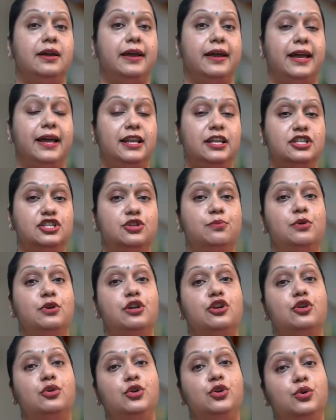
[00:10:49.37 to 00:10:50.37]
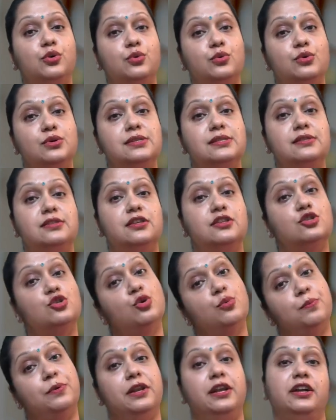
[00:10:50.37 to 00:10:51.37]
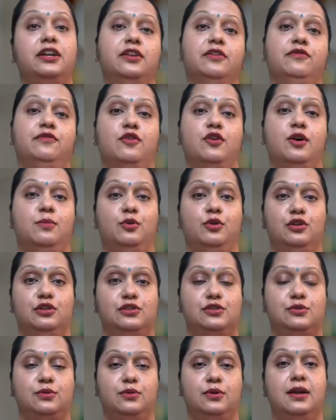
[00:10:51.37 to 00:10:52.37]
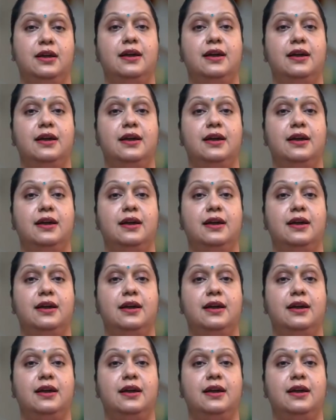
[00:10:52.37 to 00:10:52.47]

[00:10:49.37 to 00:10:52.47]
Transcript: eligible to use the superlative form also.